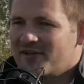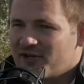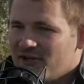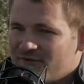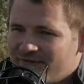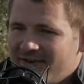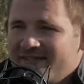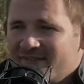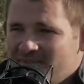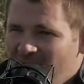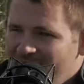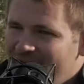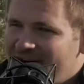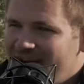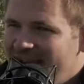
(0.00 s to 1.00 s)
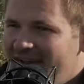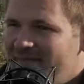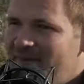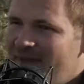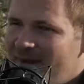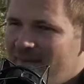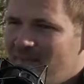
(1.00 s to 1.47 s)
girlfriend's mother gave
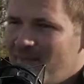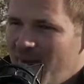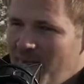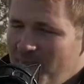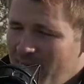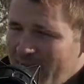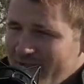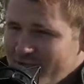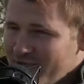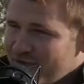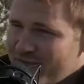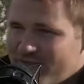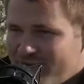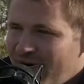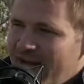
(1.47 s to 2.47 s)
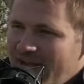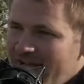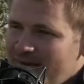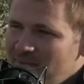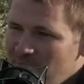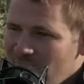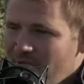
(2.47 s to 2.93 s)
me a picture
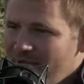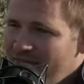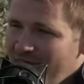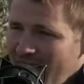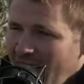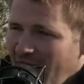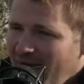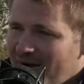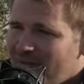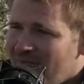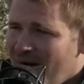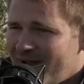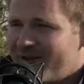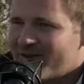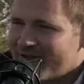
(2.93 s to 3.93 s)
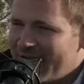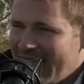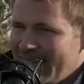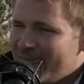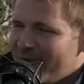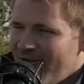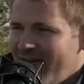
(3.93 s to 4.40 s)
frame with our butter
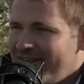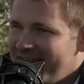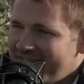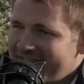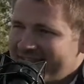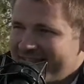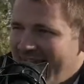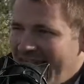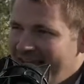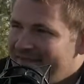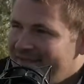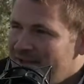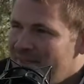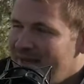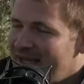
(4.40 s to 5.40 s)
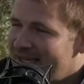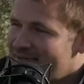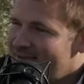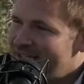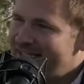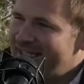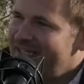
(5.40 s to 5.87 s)
label on the inside of it because
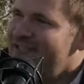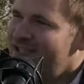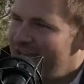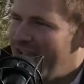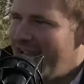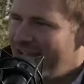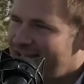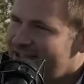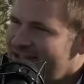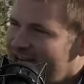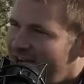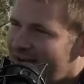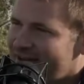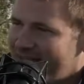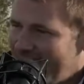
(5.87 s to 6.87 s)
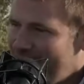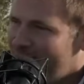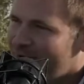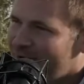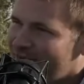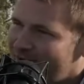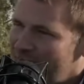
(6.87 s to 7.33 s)
we did change our
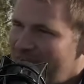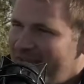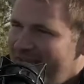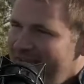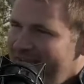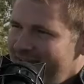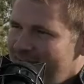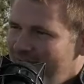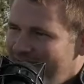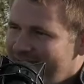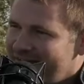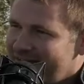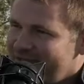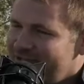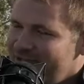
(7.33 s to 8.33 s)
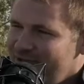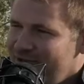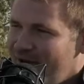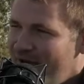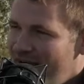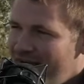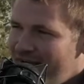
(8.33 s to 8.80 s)
label from the Indian Maiden
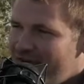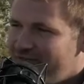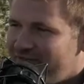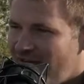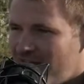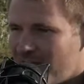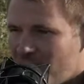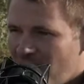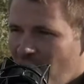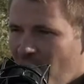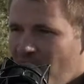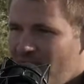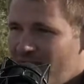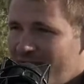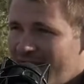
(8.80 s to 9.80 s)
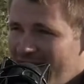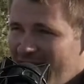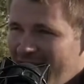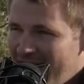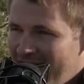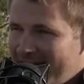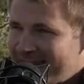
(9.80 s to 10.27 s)
to farmer owned.
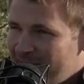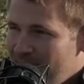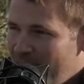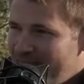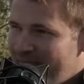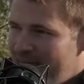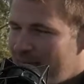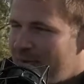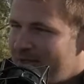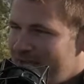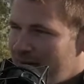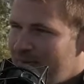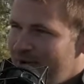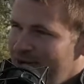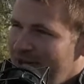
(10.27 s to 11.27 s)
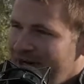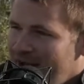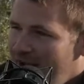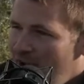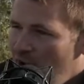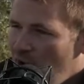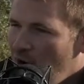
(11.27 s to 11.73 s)
That's a big thing I'm going to talk about here.
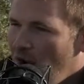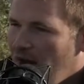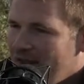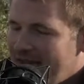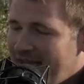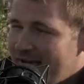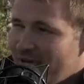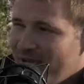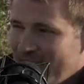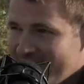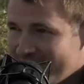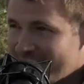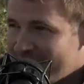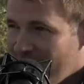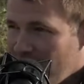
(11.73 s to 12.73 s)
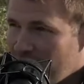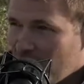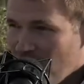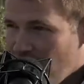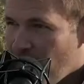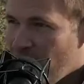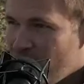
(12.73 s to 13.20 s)
Land O'Lakes is
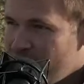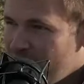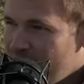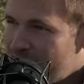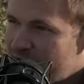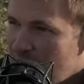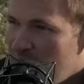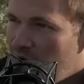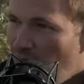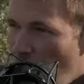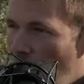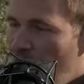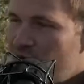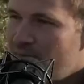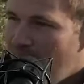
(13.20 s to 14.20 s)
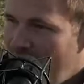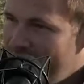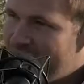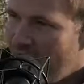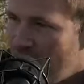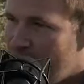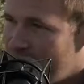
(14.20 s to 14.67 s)
farmer owned, so we are owned by
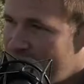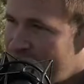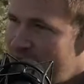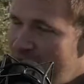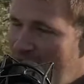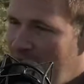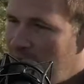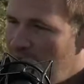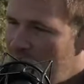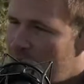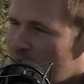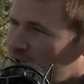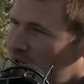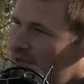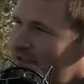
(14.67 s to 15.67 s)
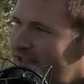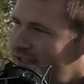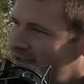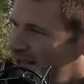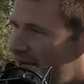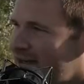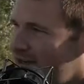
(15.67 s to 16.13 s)
farmers, and we produce
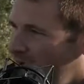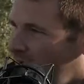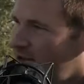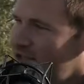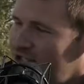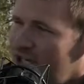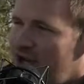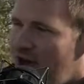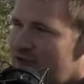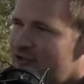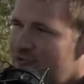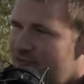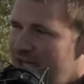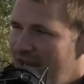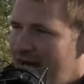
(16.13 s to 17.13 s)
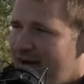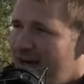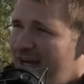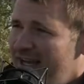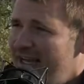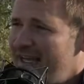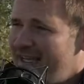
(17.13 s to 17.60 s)
this technology called
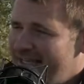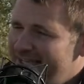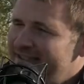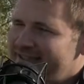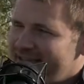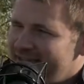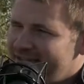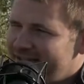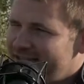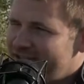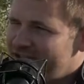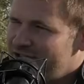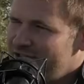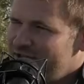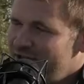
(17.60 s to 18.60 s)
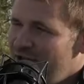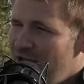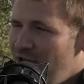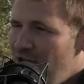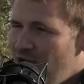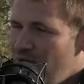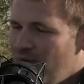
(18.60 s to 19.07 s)
Truterra Insights Engine,
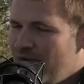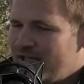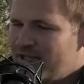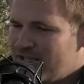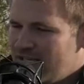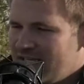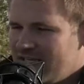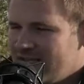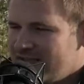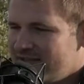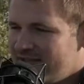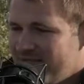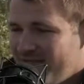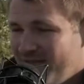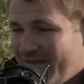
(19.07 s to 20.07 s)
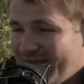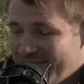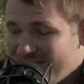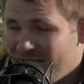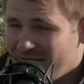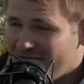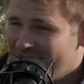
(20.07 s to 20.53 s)
which is
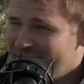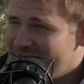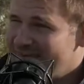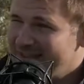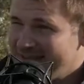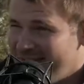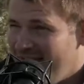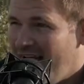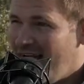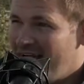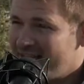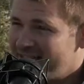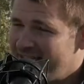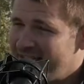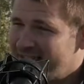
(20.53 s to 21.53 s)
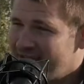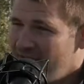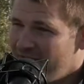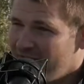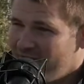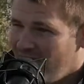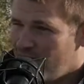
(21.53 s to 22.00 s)
essentially the first of its class. It's
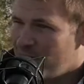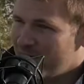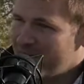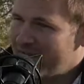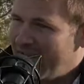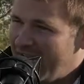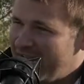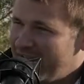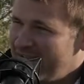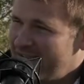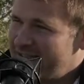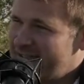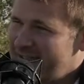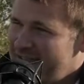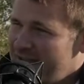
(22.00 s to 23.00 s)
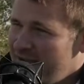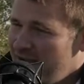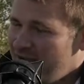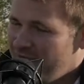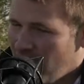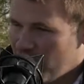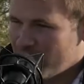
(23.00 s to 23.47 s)
farmer data, it's
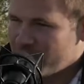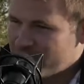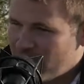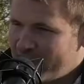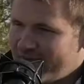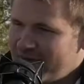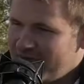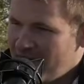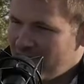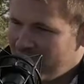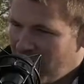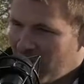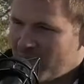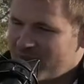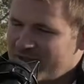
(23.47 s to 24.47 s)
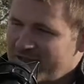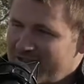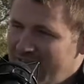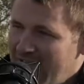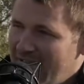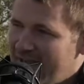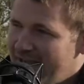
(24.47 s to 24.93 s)
farmer driven, farmers
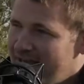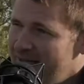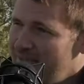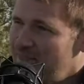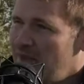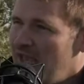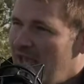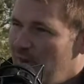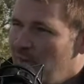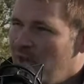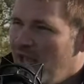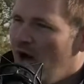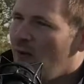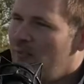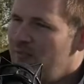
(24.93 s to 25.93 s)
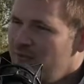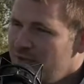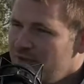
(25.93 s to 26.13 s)
data, and we help